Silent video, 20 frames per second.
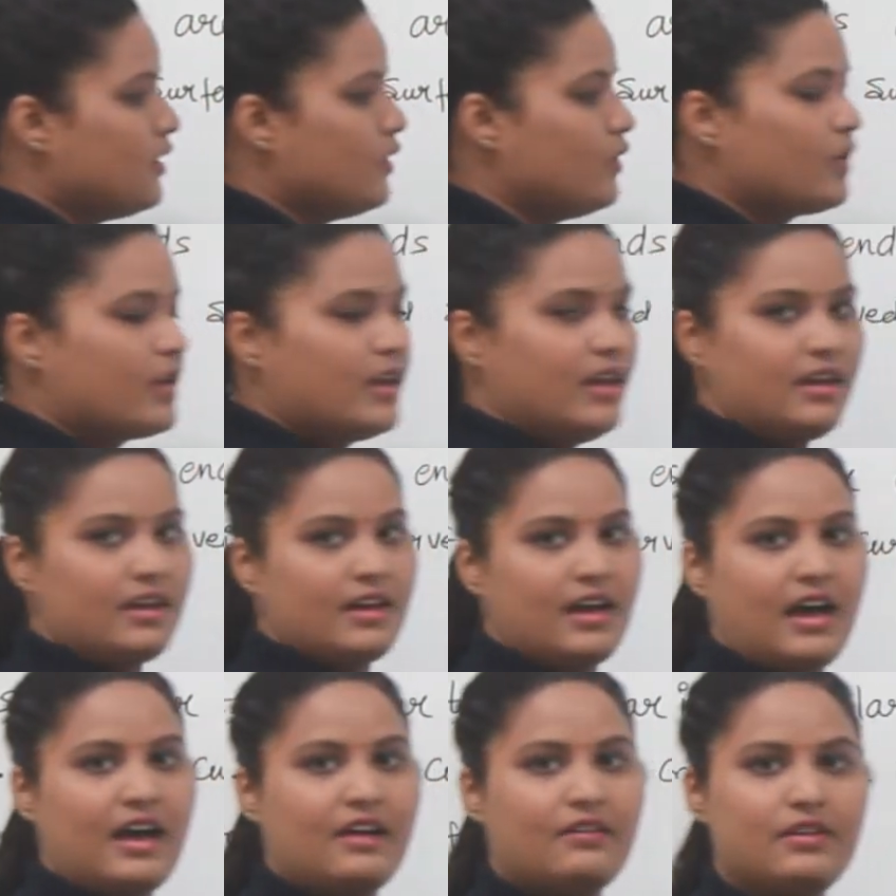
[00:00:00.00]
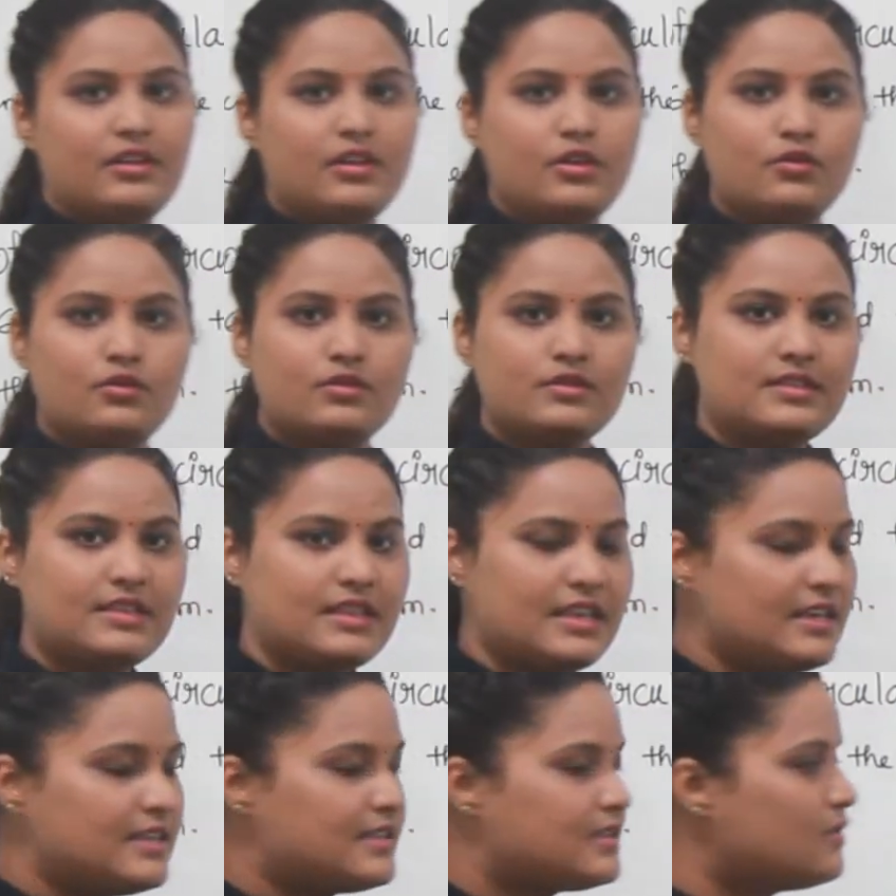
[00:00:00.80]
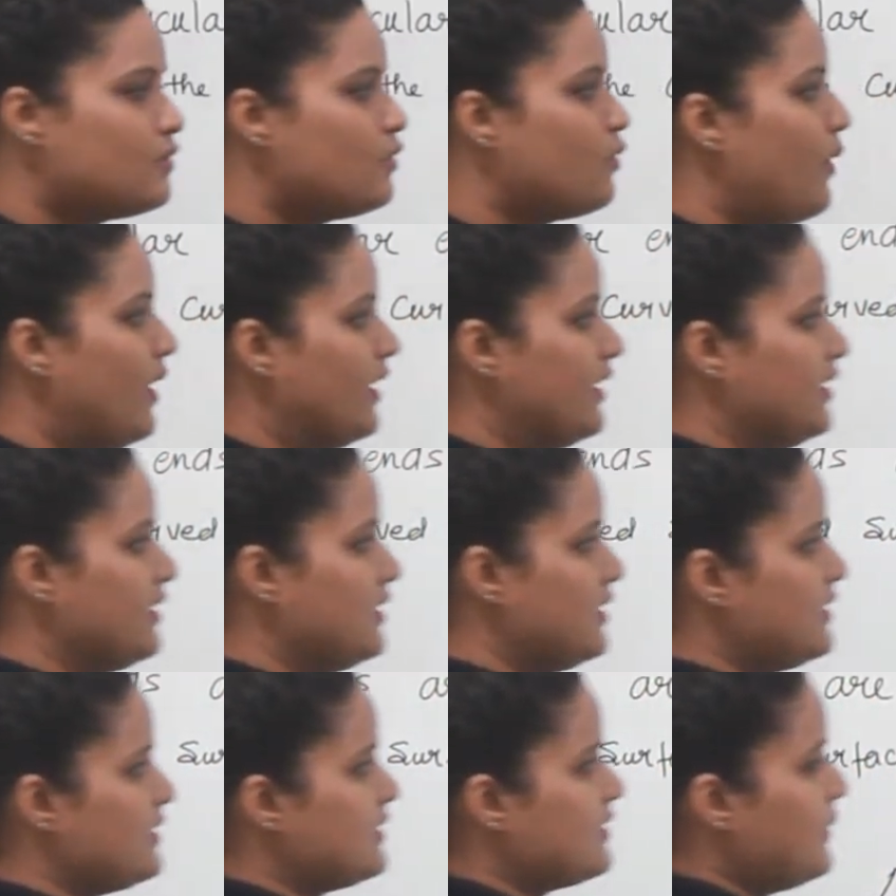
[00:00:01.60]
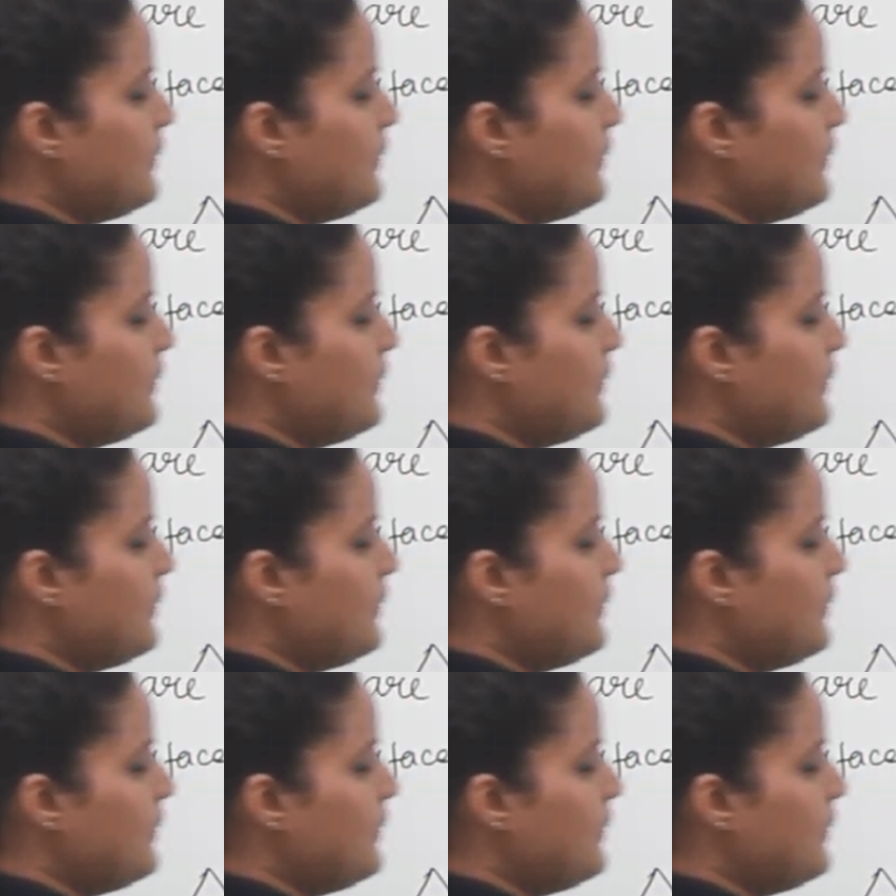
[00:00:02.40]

Okay, I will use these two quantities.